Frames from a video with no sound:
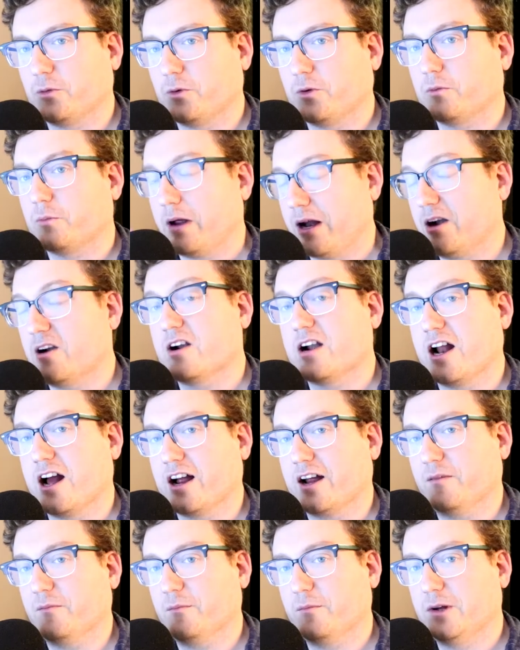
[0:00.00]

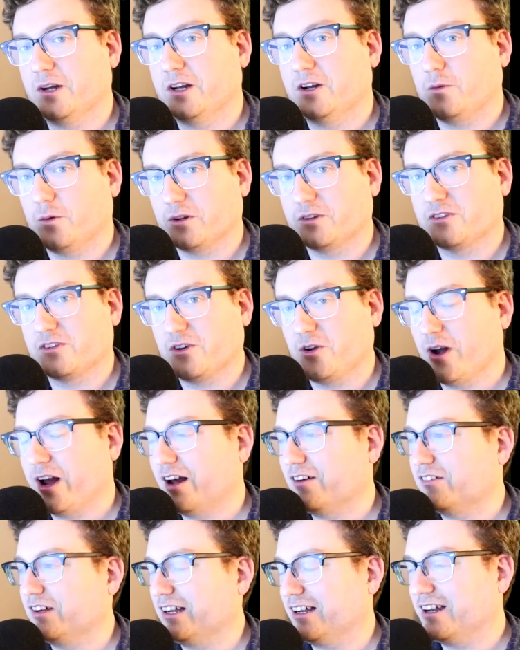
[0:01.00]
paradigm once you
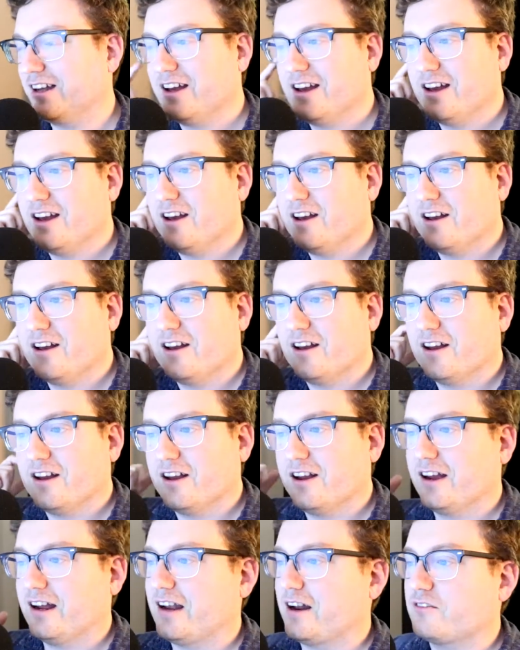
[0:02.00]
have it.
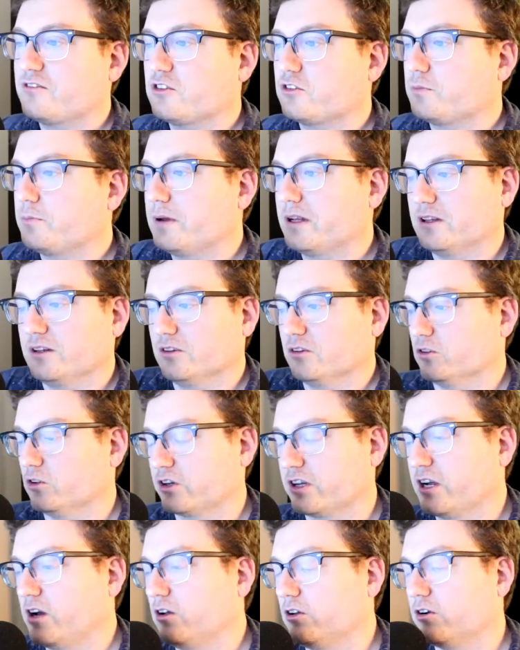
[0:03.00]
And I've just been
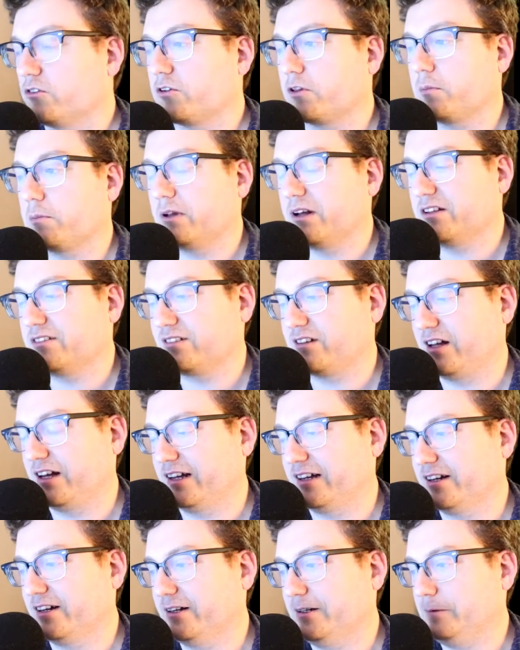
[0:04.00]
looking all over the place,
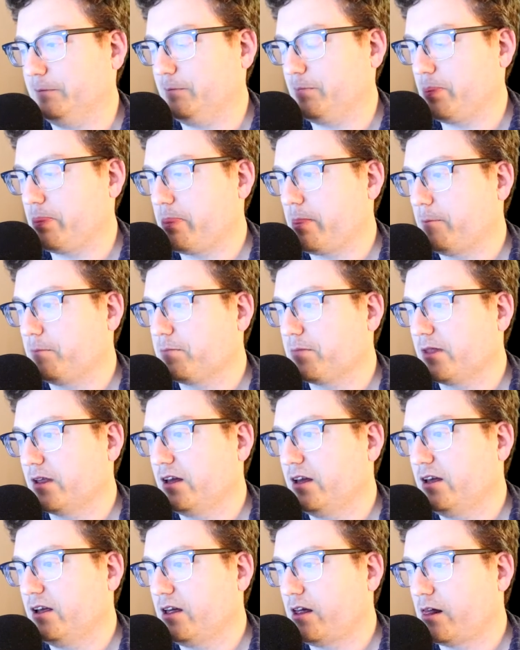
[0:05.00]
like in
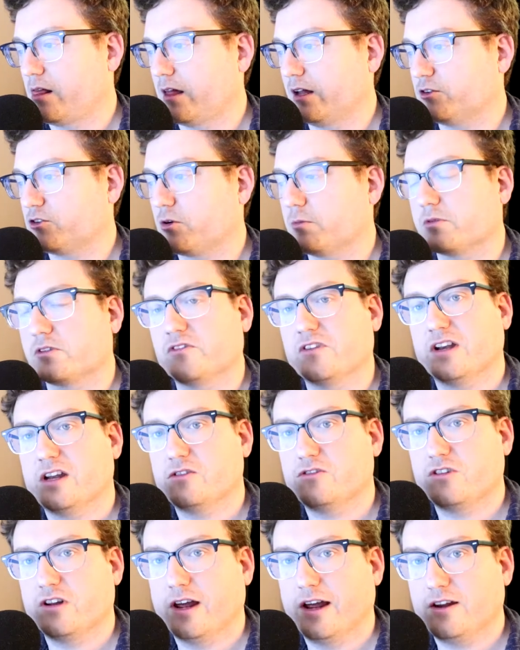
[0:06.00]
terms of
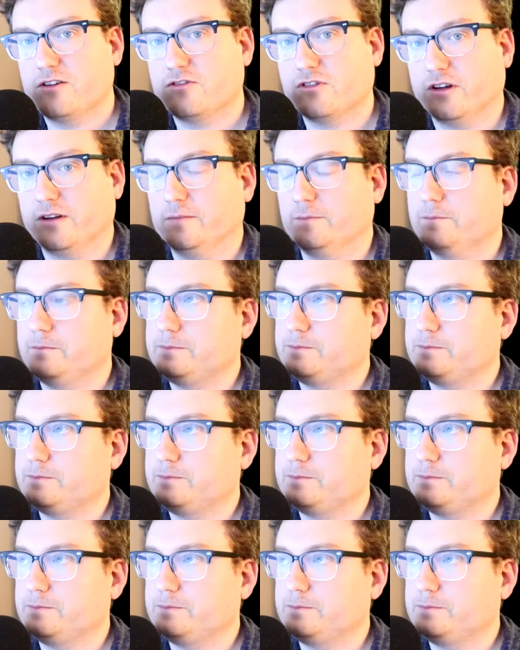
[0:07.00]
initiation,